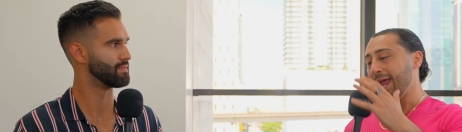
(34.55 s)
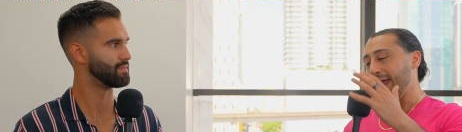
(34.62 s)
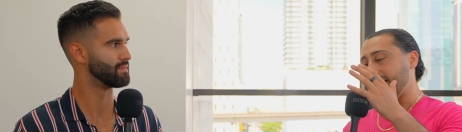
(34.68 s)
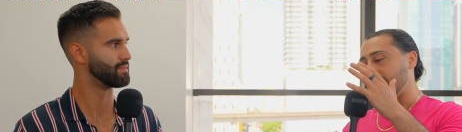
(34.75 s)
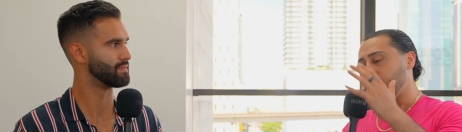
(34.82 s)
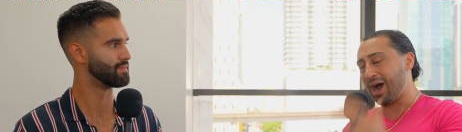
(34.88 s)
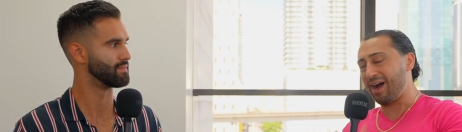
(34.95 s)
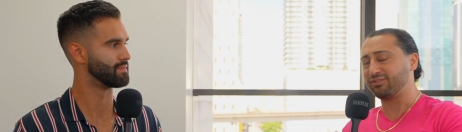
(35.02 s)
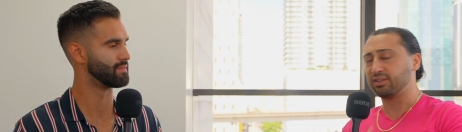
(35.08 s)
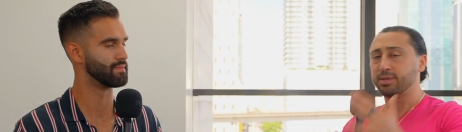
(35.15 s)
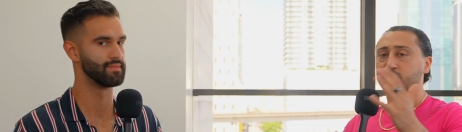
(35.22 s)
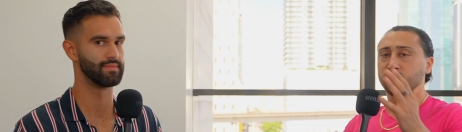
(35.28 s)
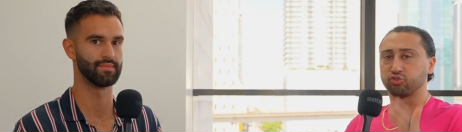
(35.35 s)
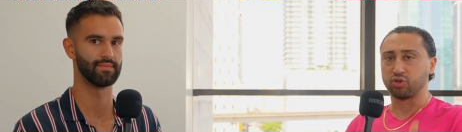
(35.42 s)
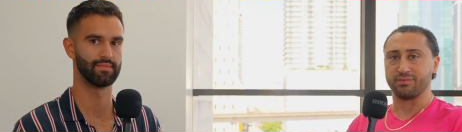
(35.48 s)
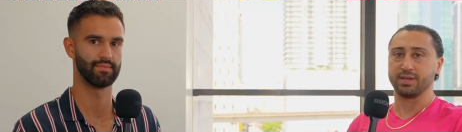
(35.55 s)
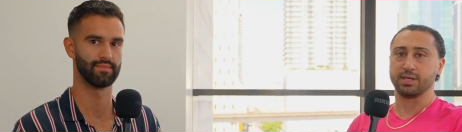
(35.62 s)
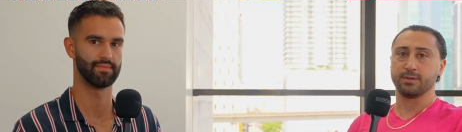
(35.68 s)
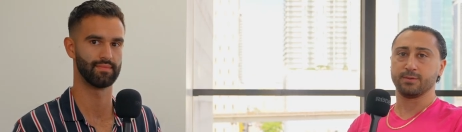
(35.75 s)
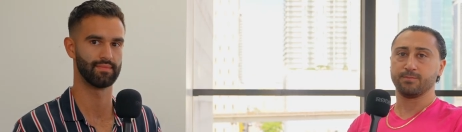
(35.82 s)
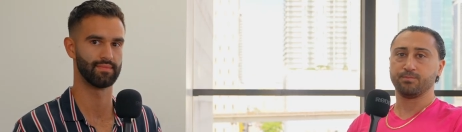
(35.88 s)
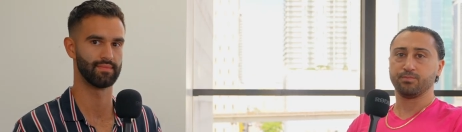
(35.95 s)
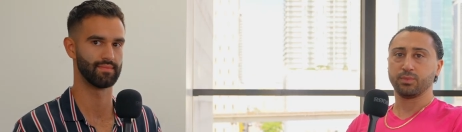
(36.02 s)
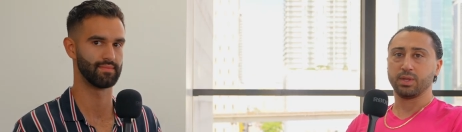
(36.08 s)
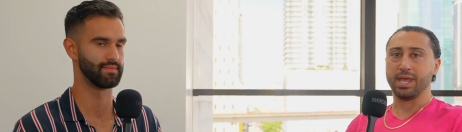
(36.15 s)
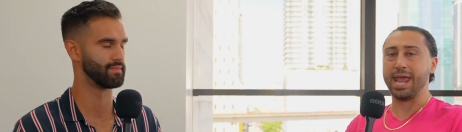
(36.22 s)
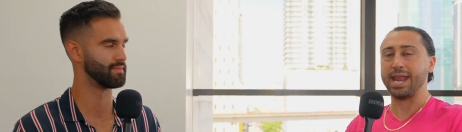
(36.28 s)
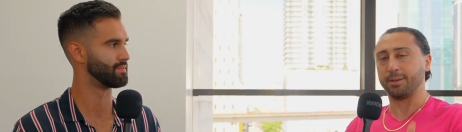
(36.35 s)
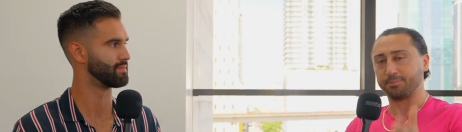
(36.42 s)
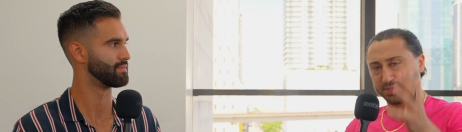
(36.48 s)
Speaker 1: And you have to be driven
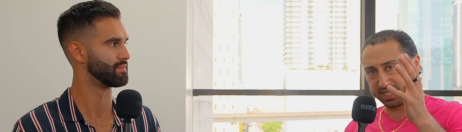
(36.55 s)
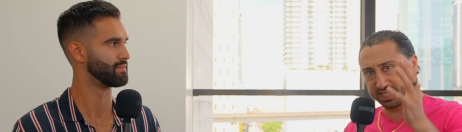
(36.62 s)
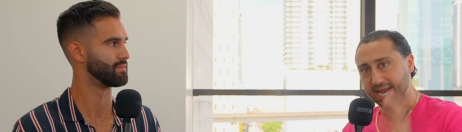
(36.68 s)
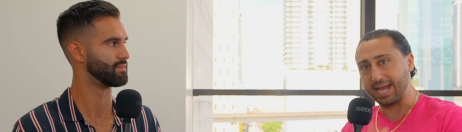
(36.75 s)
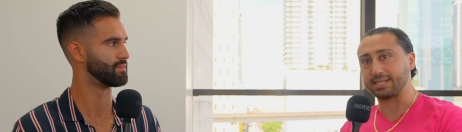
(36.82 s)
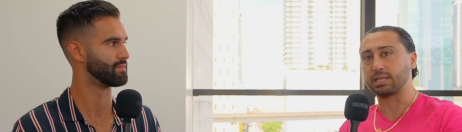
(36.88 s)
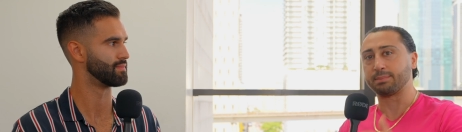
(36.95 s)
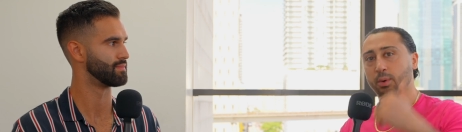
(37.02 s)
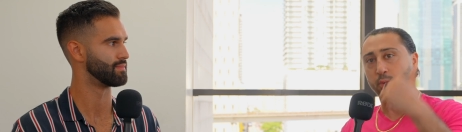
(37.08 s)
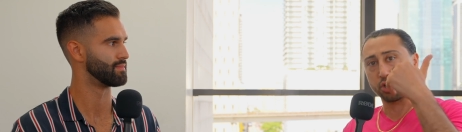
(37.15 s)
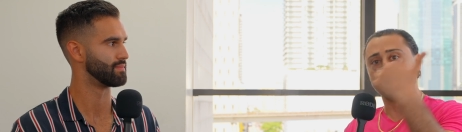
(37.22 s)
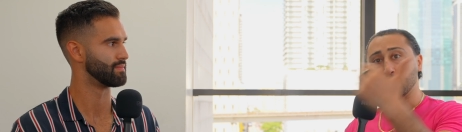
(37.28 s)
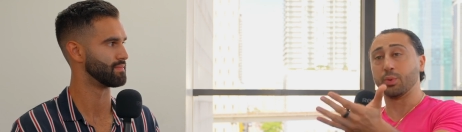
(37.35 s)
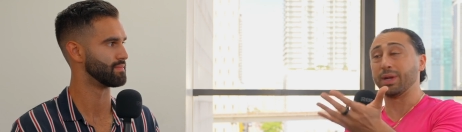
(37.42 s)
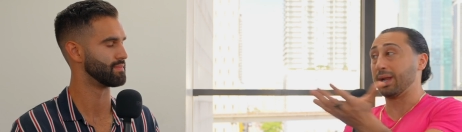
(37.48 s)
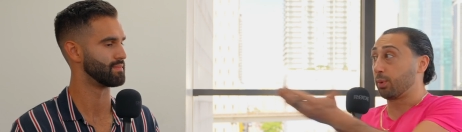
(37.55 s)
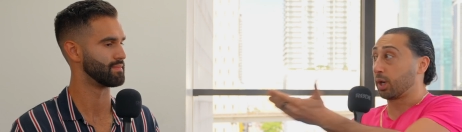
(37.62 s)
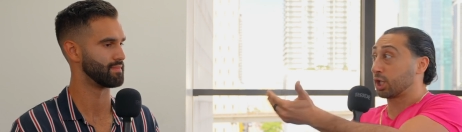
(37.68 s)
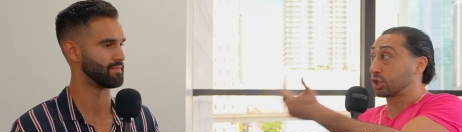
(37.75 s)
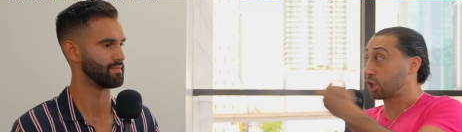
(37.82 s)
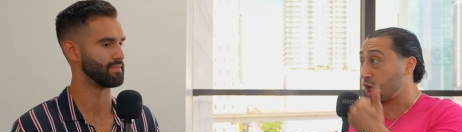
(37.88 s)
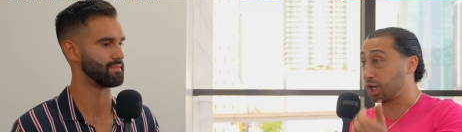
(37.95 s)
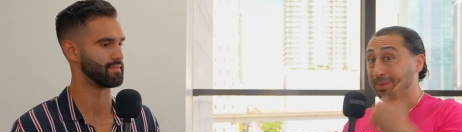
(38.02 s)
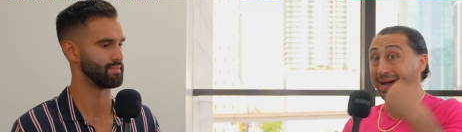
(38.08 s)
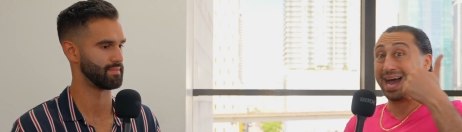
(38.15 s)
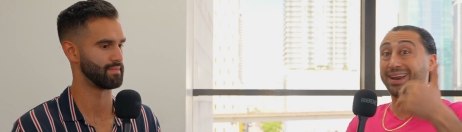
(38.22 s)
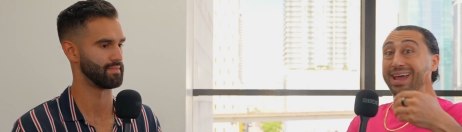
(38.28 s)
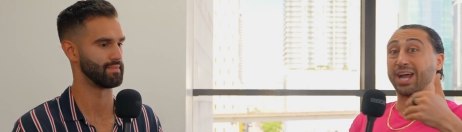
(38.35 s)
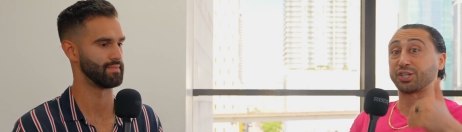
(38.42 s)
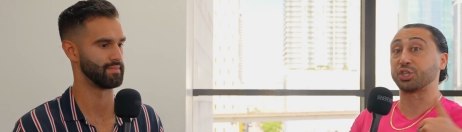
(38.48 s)
and obsessed about what you're doing. And we're going to talk about
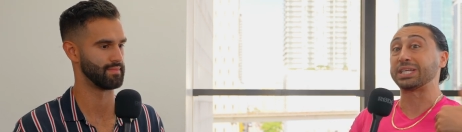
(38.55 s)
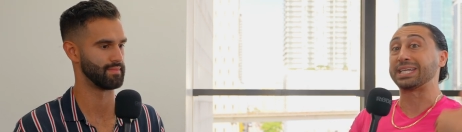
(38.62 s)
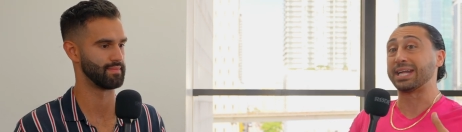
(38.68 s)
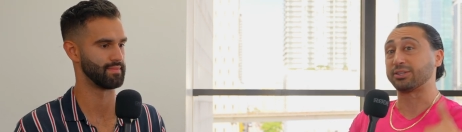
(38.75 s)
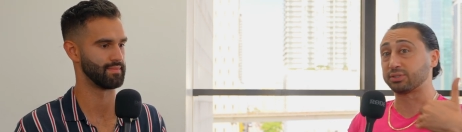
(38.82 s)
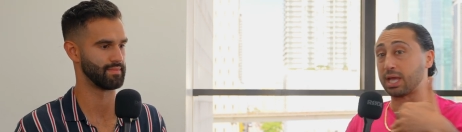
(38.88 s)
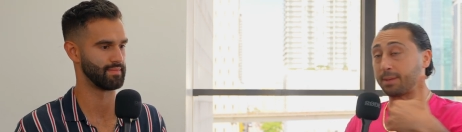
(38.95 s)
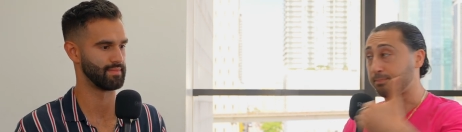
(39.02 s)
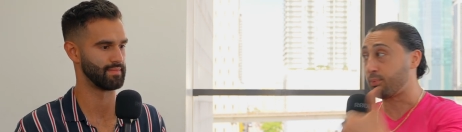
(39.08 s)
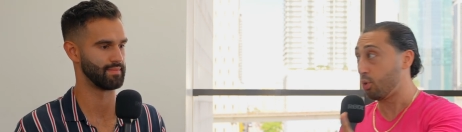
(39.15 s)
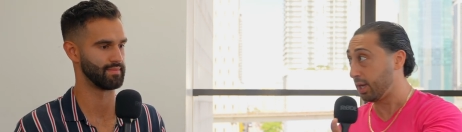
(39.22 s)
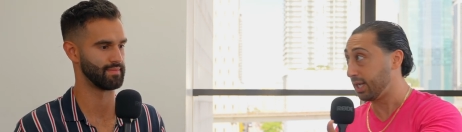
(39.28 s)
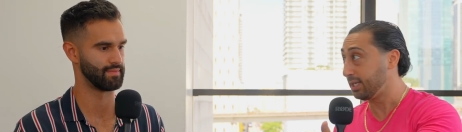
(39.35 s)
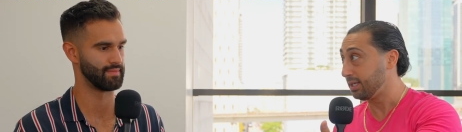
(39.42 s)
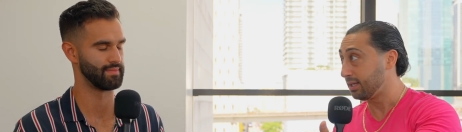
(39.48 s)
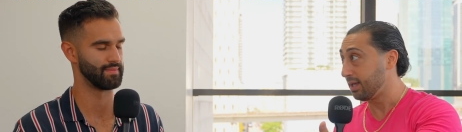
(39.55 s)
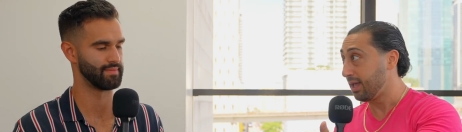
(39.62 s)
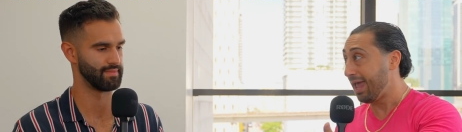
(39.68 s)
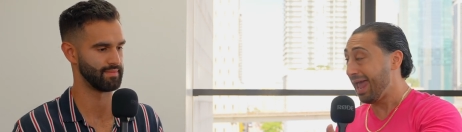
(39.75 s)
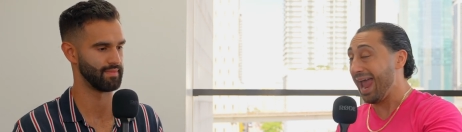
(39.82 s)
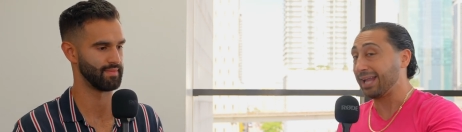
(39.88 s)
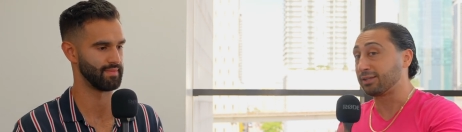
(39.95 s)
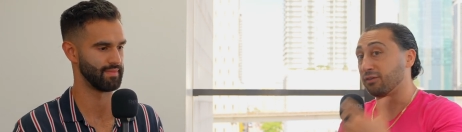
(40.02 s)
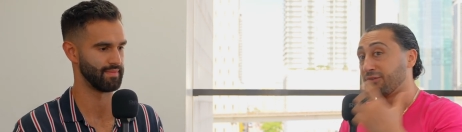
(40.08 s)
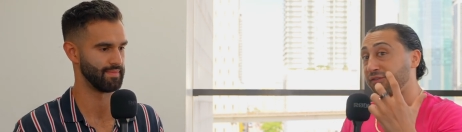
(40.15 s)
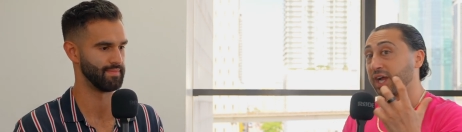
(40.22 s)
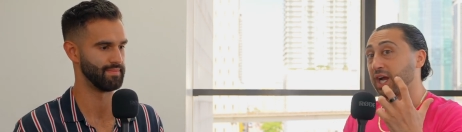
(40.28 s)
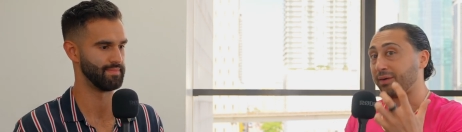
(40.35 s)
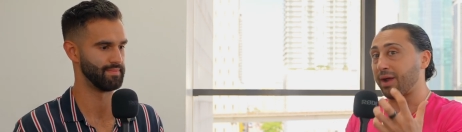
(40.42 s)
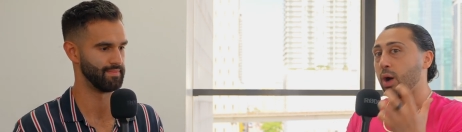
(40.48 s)
how to actually get to that point and to
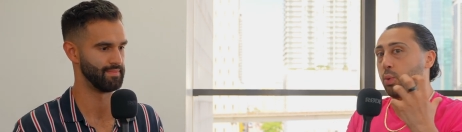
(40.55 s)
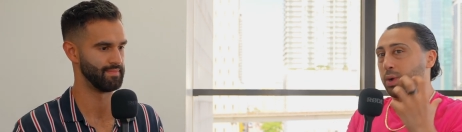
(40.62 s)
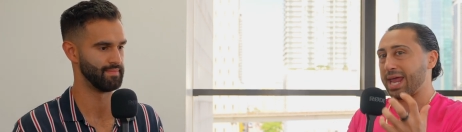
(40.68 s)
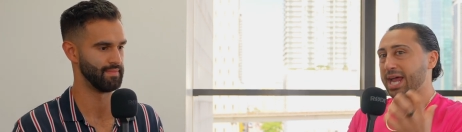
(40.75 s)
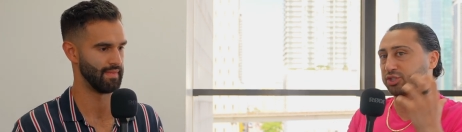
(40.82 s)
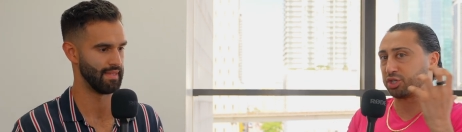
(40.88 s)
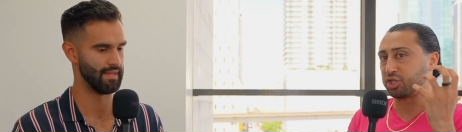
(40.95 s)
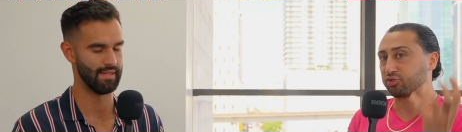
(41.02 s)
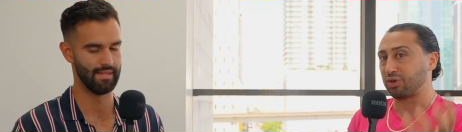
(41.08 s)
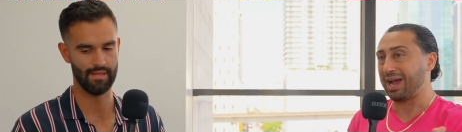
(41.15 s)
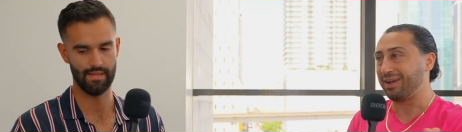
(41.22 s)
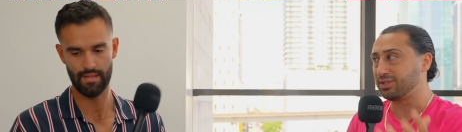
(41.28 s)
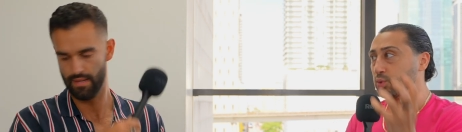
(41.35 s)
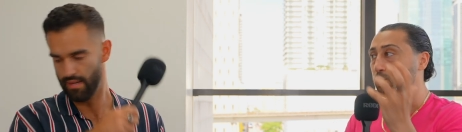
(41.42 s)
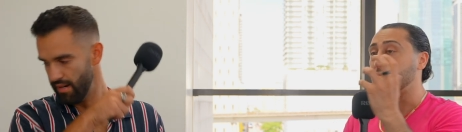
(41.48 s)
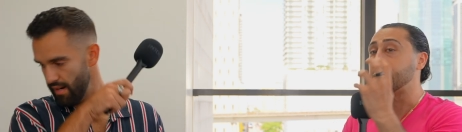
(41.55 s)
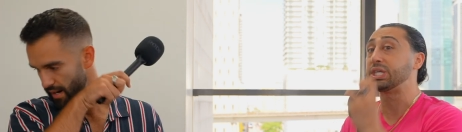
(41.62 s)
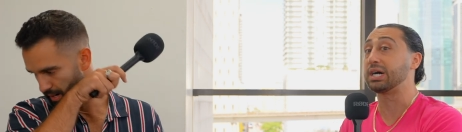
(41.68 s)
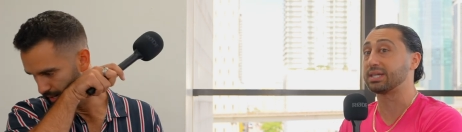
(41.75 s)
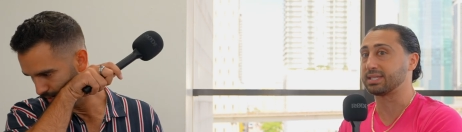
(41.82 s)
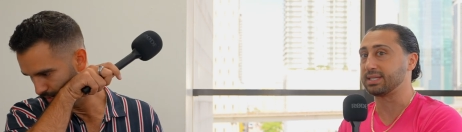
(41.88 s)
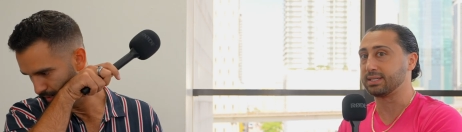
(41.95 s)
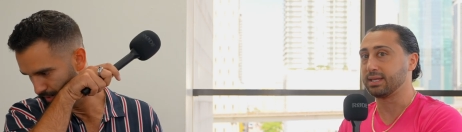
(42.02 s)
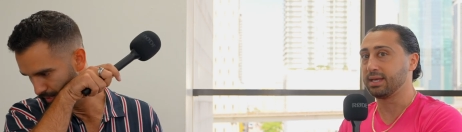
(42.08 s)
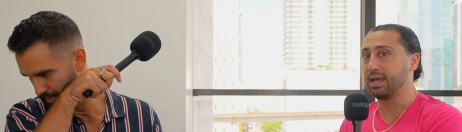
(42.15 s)
figure out what actually drives you, what doesn't,